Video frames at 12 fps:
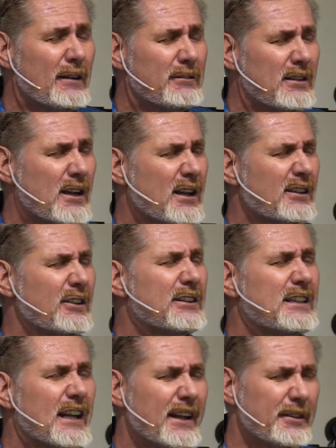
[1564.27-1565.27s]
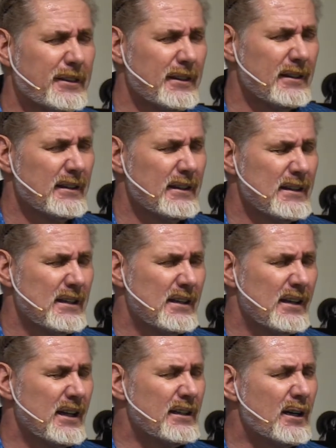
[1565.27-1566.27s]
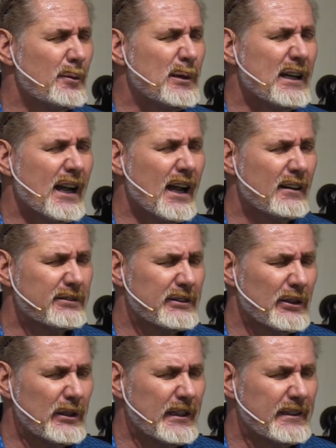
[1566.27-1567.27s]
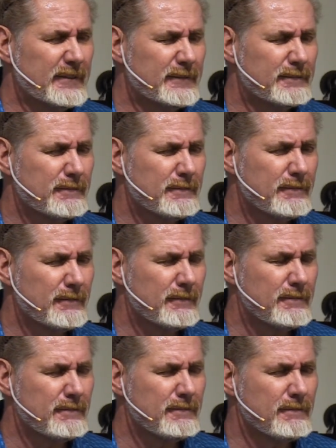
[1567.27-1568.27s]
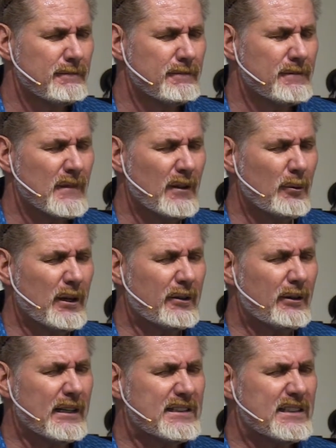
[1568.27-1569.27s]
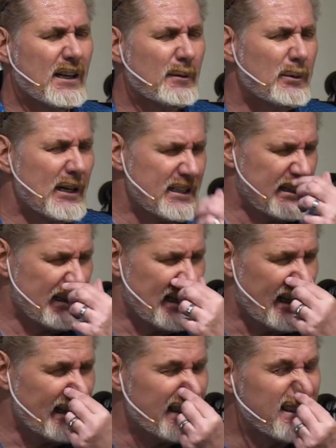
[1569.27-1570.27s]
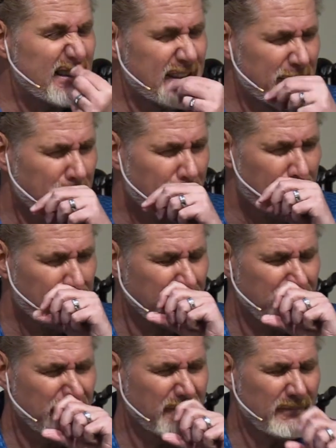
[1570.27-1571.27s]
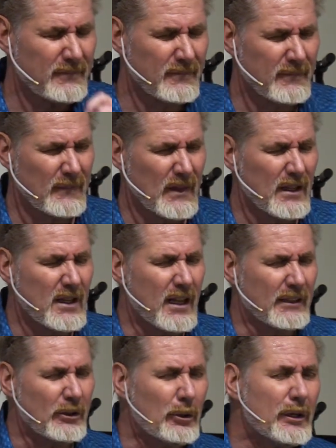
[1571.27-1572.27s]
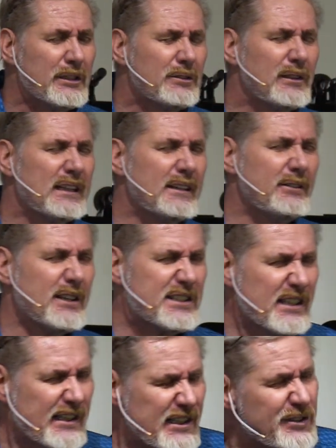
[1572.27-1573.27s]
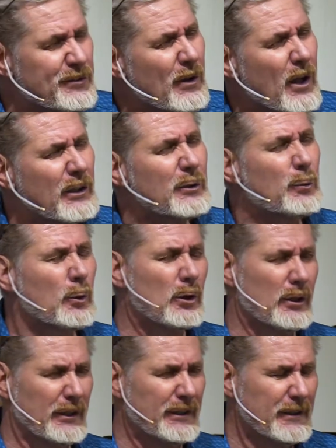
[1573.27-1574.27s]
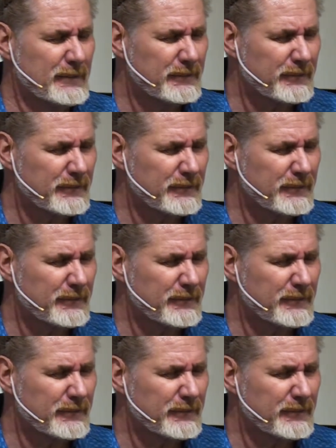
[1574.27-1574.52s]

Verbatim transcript: have conquered death on our behalf, Lord. What a great celebration that is. And Lord, you leave us in this fallen world